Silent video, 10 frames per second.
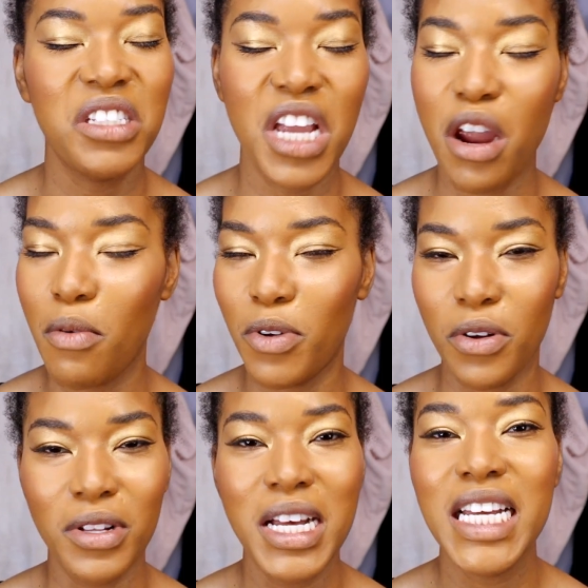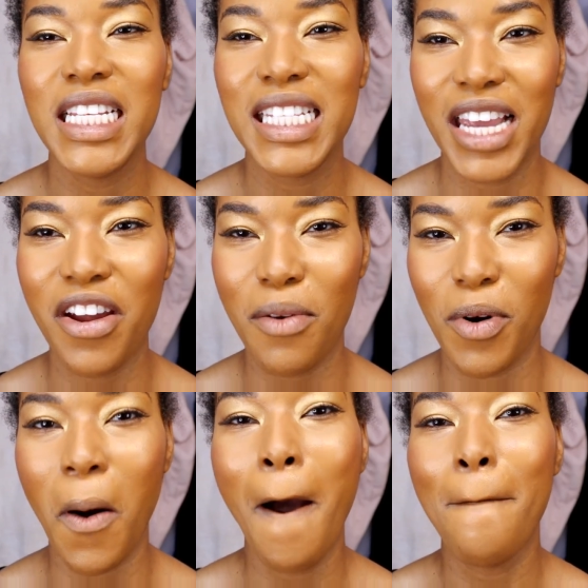Terrible,
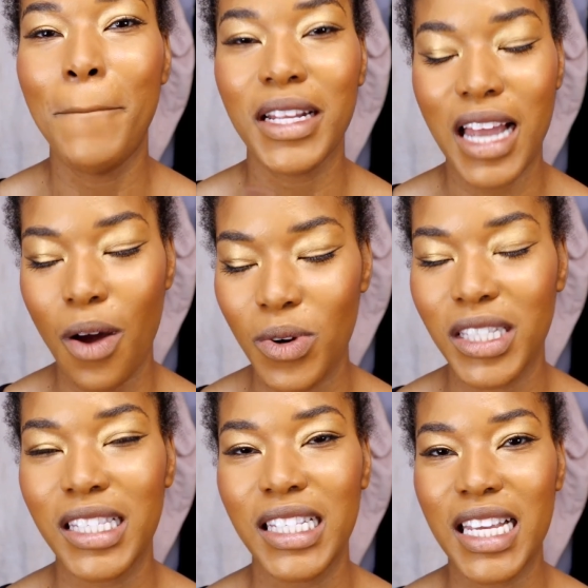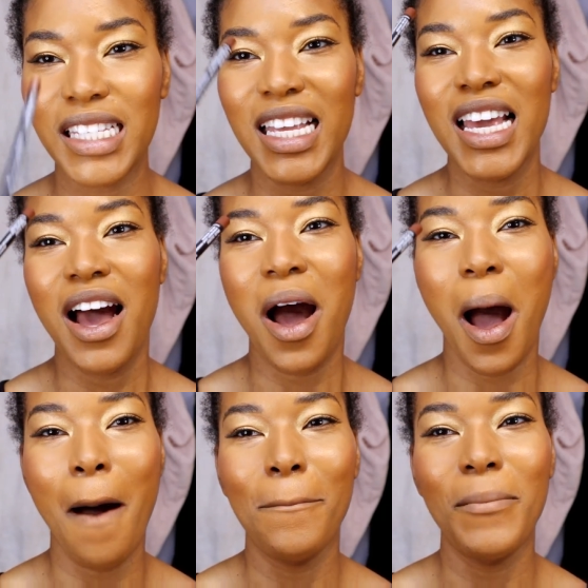terrible, but that was a steez.
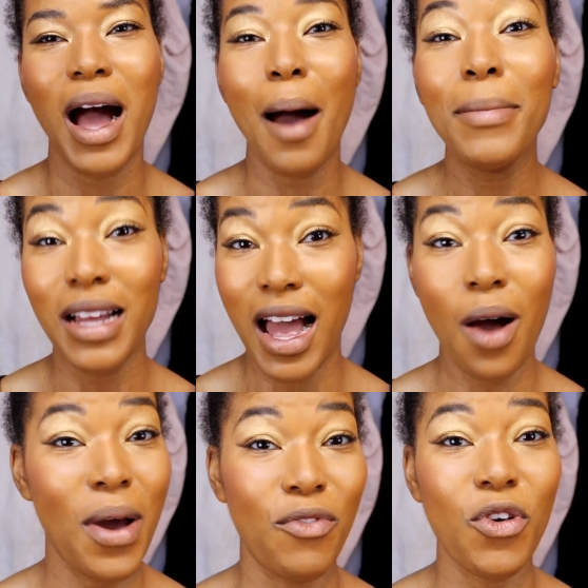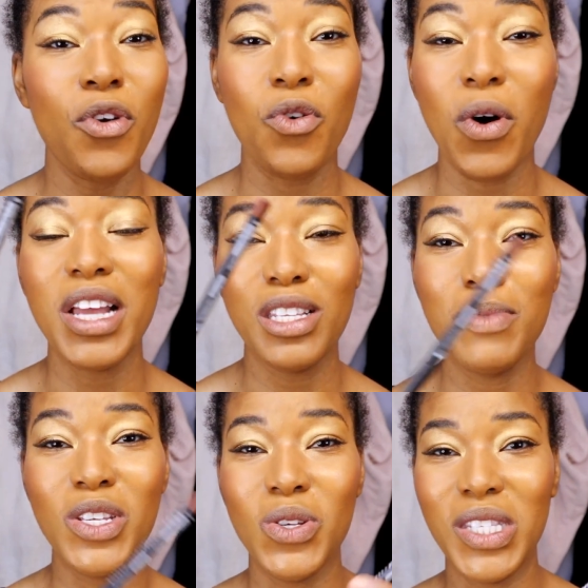I'm, however, going to
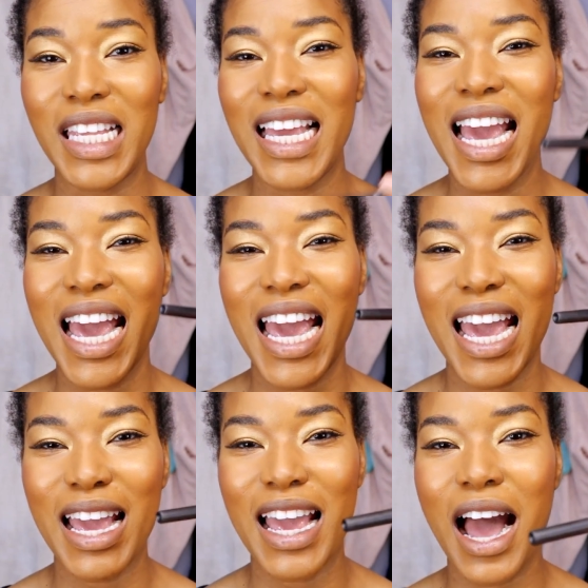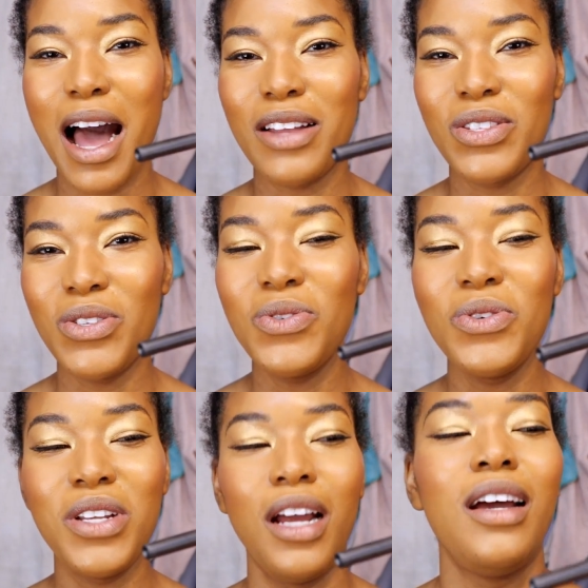be using a
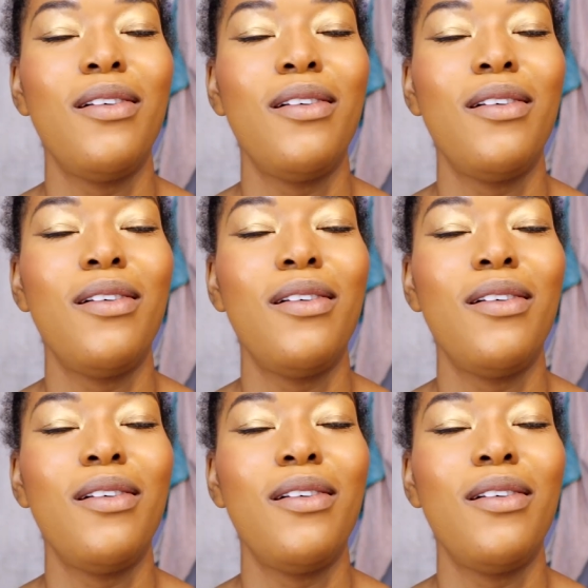nude